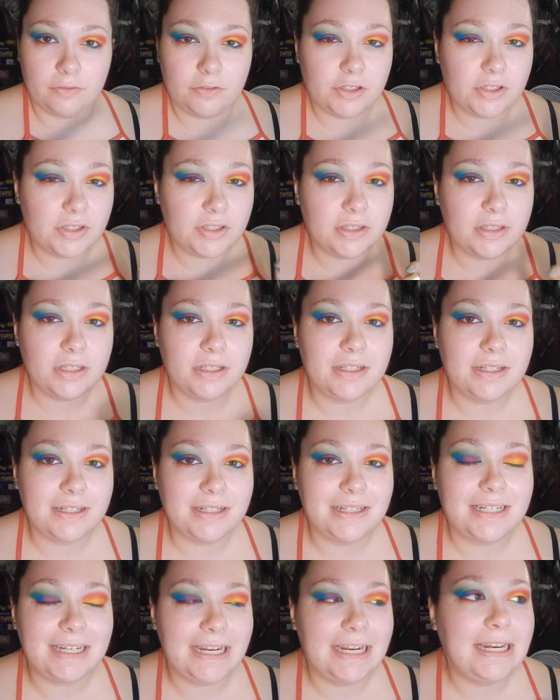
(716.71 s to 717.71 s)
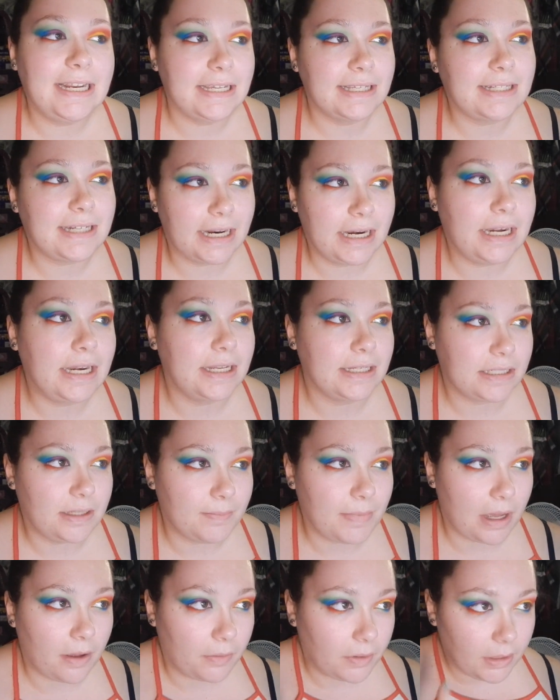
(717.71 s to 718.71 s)
just the teeniest, tiniest
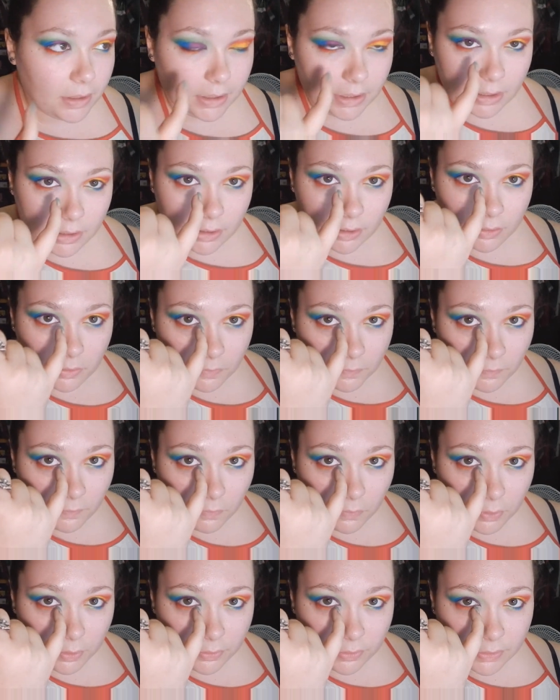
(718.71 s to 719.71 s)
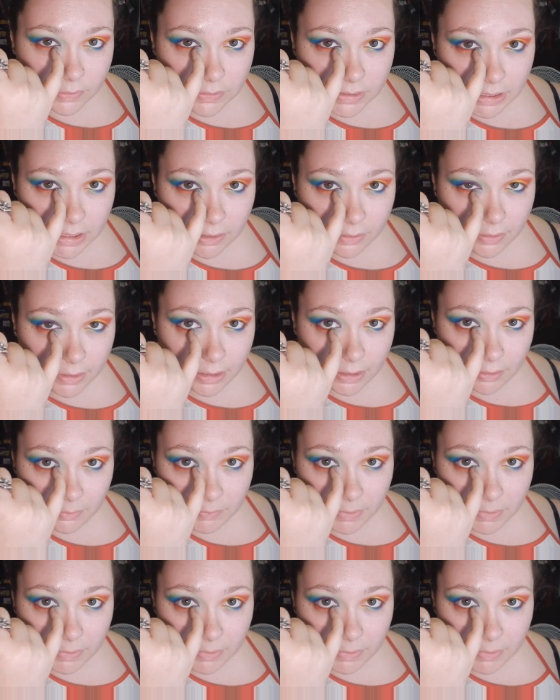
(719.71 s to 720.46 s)
amount for this area,